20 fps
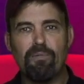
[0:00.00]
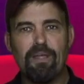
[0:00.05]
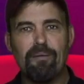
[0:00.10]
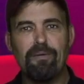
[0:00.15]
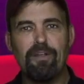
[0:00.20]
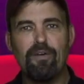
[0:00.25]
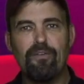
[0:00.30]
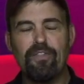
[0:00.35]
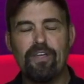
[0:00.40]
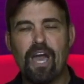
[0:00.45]
Let
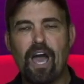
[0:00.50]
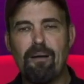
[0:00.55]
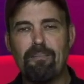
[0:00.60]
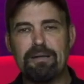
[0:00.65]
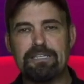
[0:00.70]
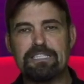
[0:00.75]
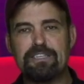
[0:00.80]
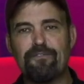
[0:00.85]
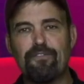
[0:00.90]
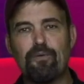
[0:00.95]
me know in the
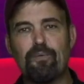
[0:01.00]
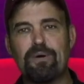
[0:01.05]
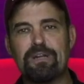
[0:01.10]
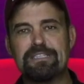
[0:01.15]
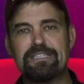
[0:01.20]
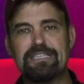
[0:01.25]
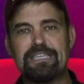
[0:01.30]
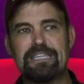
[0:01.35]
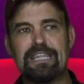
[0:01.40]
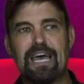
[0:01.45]
comments if you want
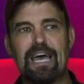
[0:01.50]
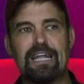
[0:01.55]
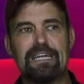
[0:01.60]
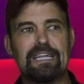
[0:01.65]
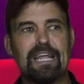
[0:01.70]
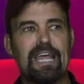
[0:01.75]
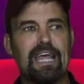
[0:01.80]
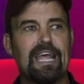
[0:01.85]
to see that.